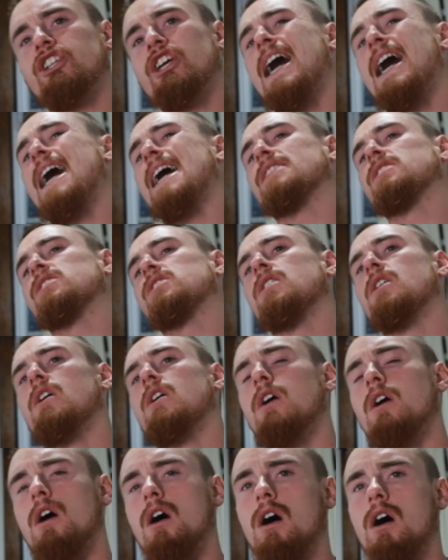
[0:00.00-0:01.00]
chats,
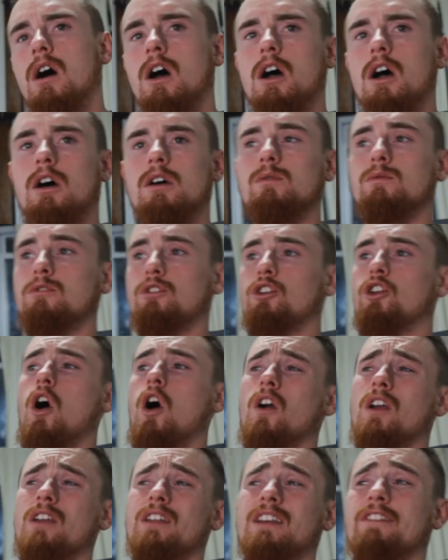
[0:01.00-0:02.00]
uh,
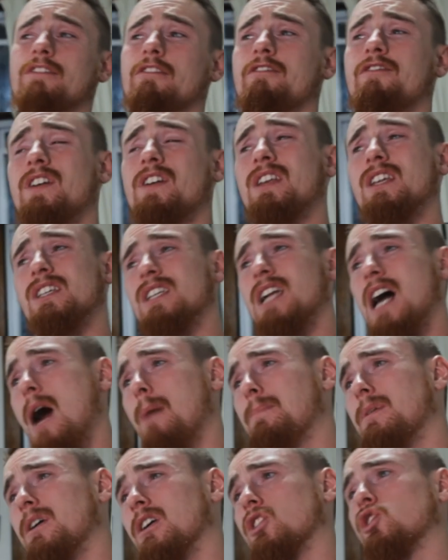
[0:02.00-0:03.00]
talking different fitness
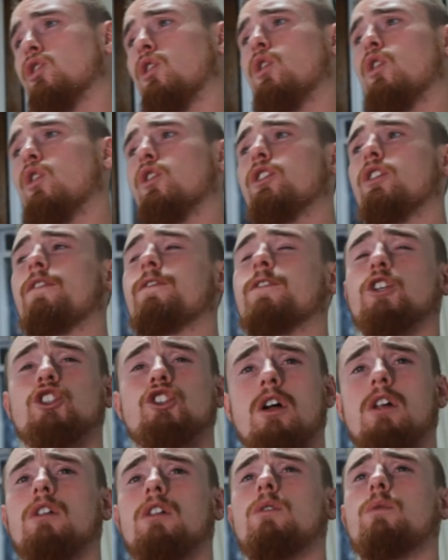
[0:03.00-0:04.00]
topics. So, you know, if you're
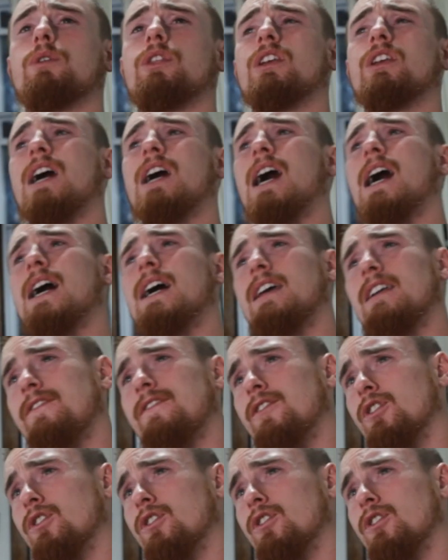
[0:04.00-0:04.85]
struggling with the diet, if